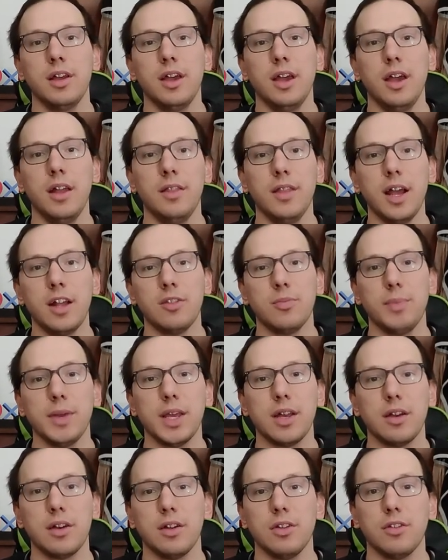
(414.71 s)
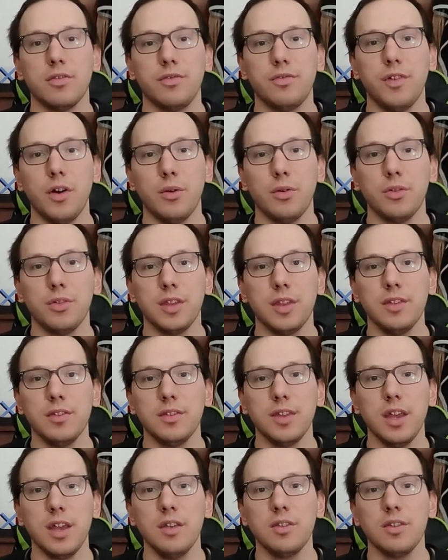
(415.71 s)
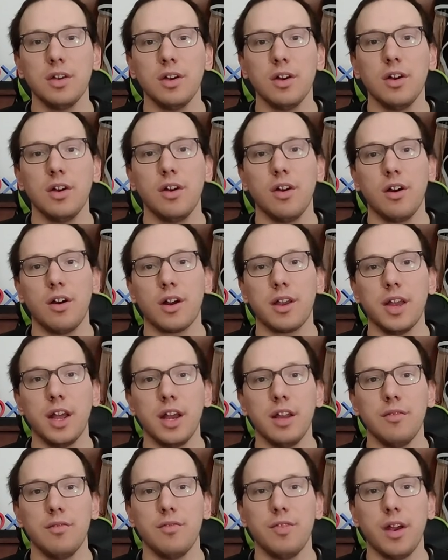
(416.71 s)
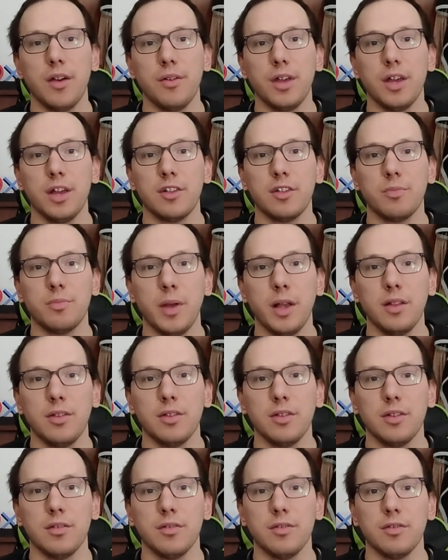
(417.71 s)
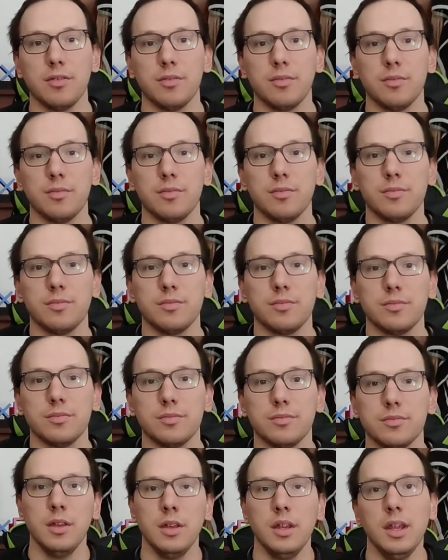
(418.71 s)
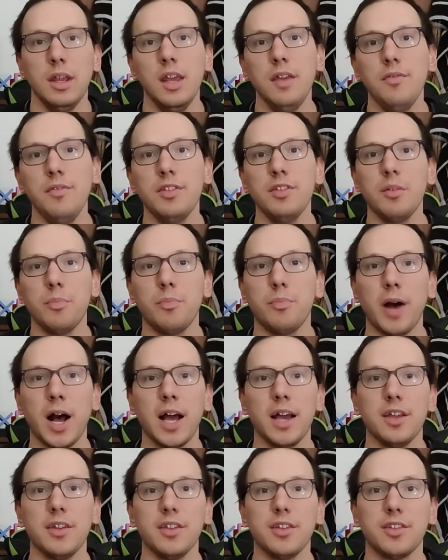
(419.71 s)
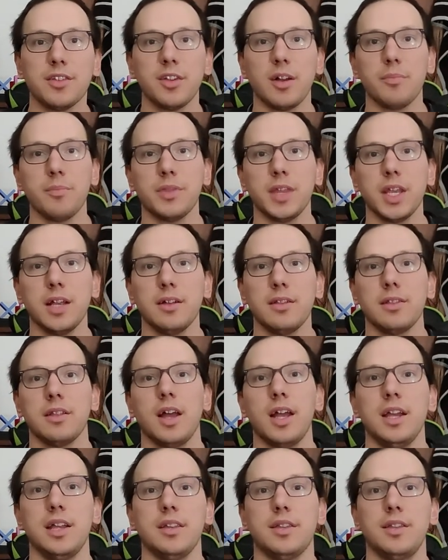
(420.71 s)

And that's because phones these days are getting very expensive. Even to buy something like